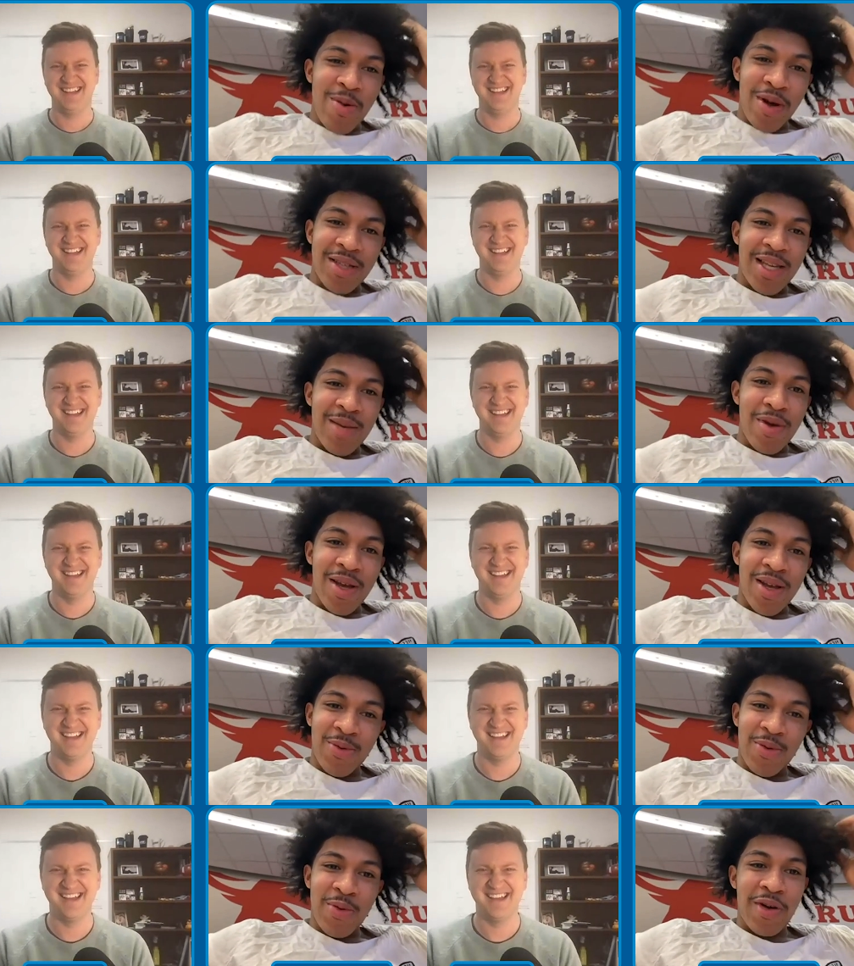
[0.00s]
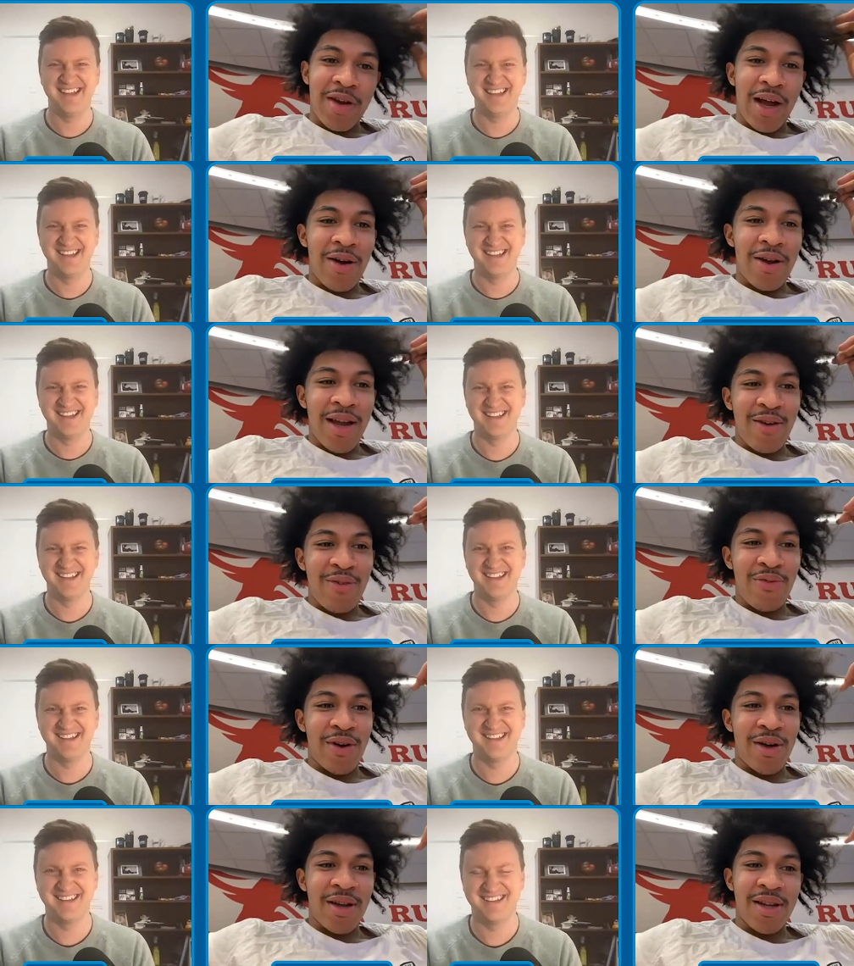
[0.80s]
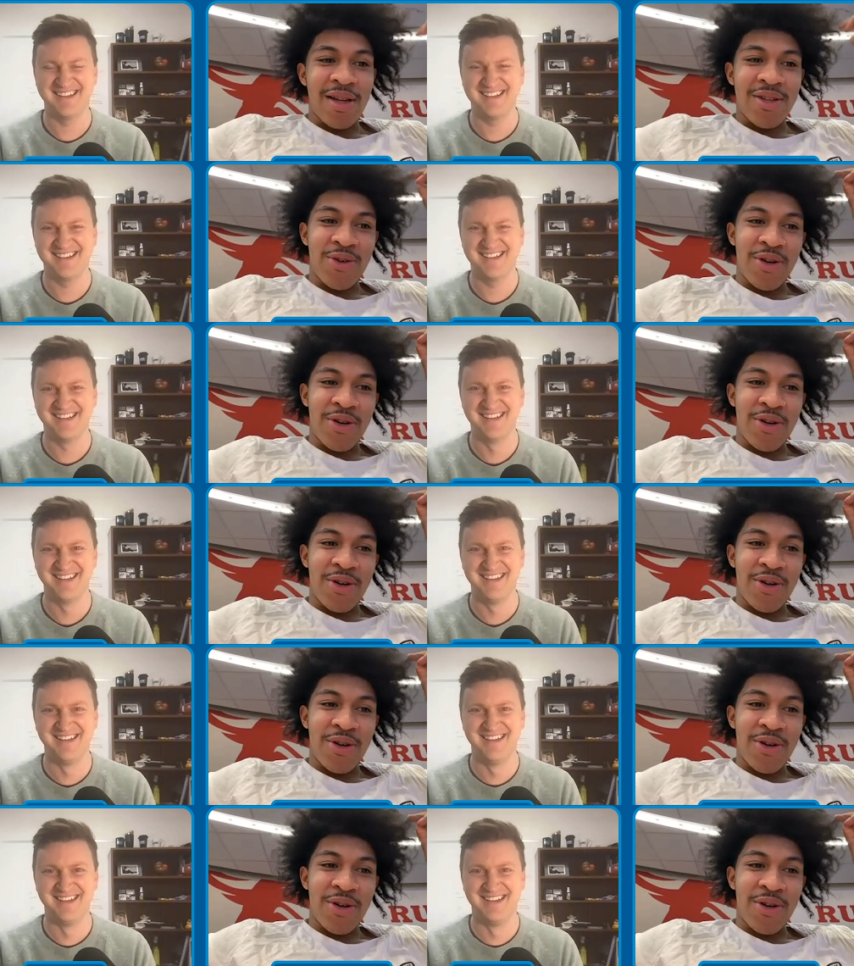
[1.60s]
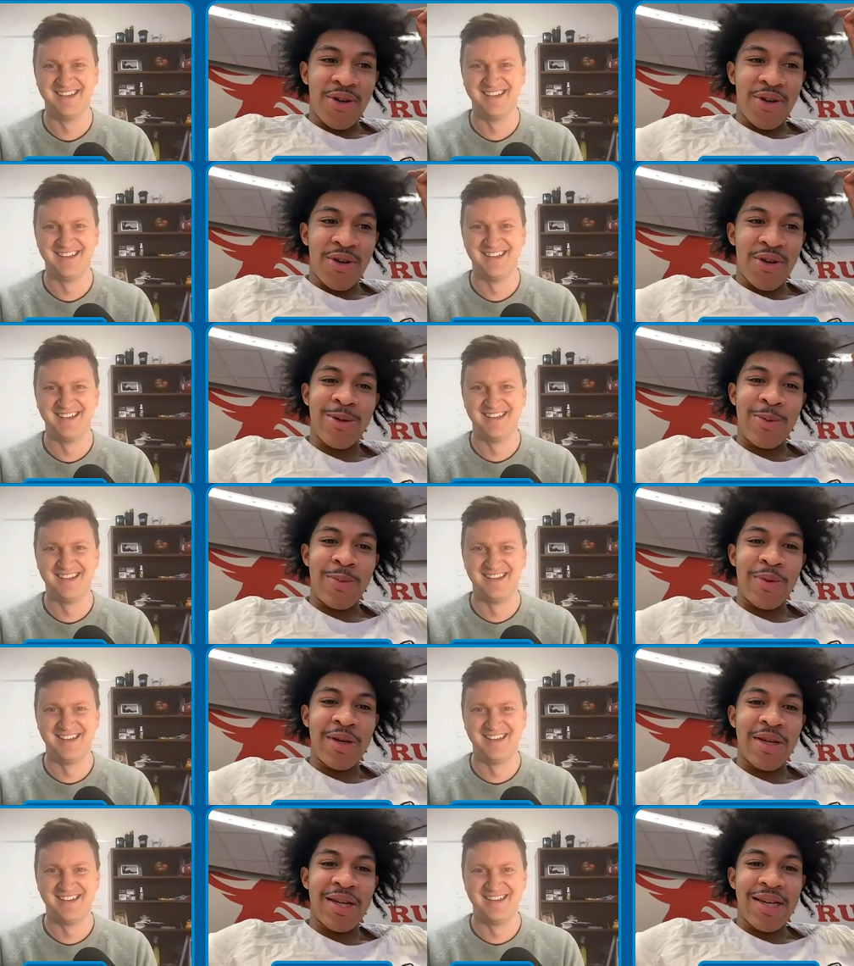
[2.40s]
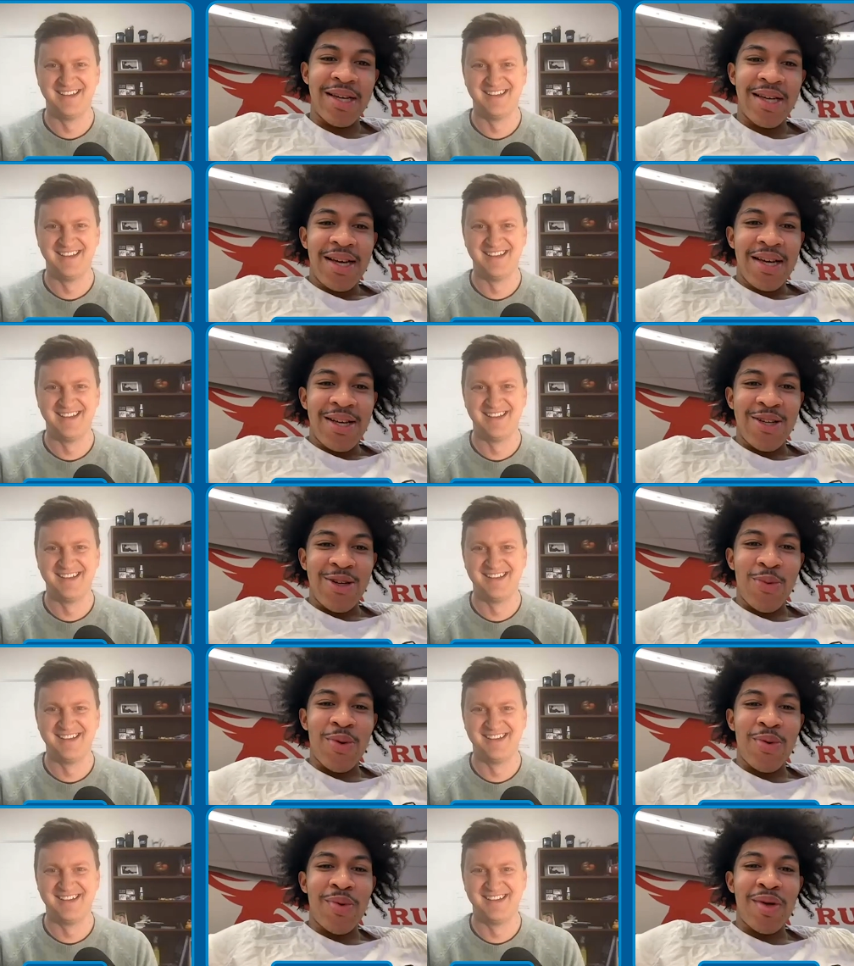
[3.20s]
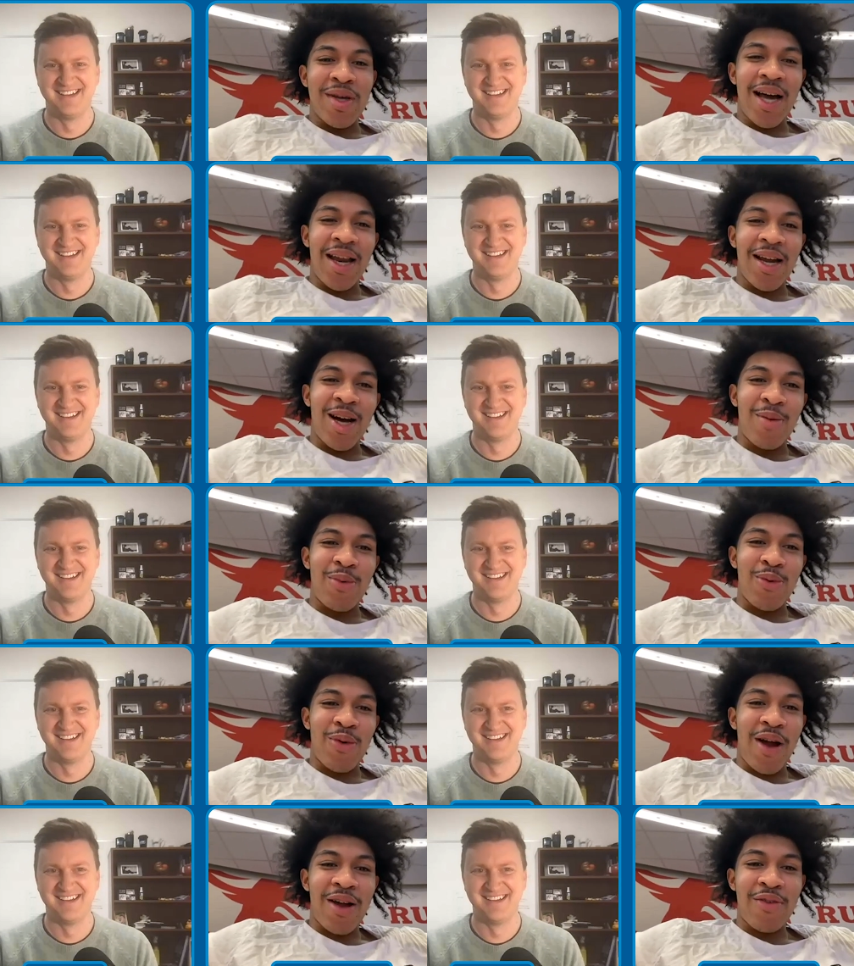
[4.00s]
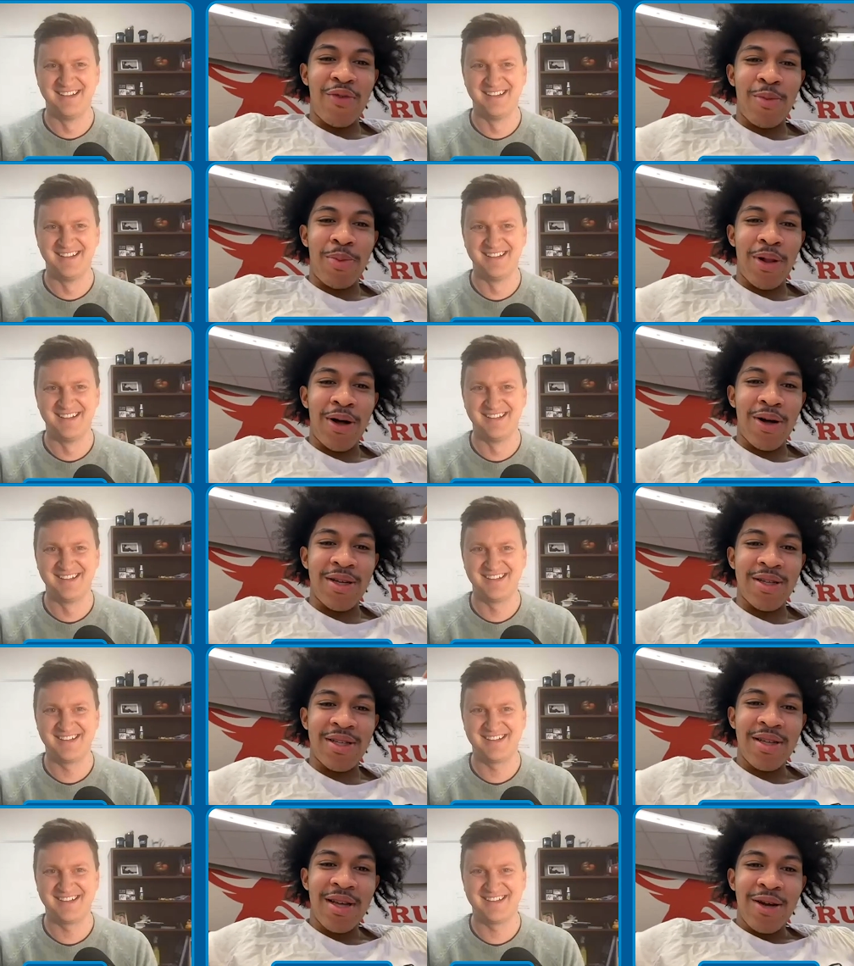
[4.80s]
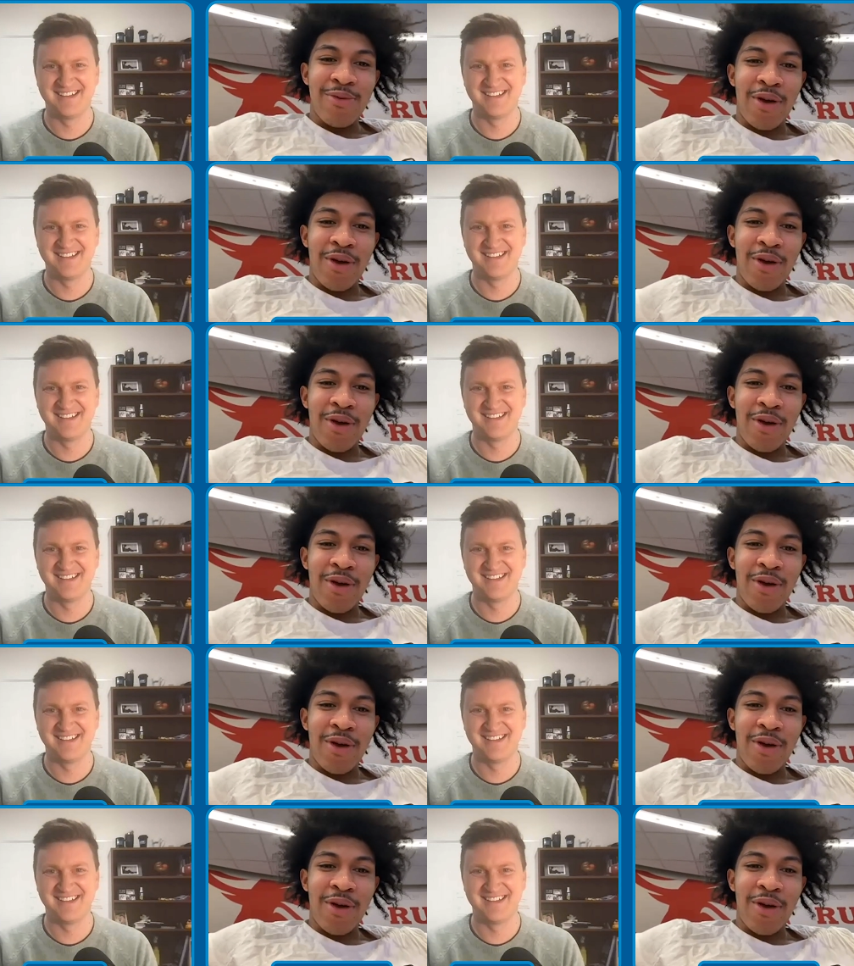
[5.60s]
Speaker 1: Me and my teammates, we went out and had fun and enjoyed ourselves for a little bit. You know, we, we got a couple round of applause,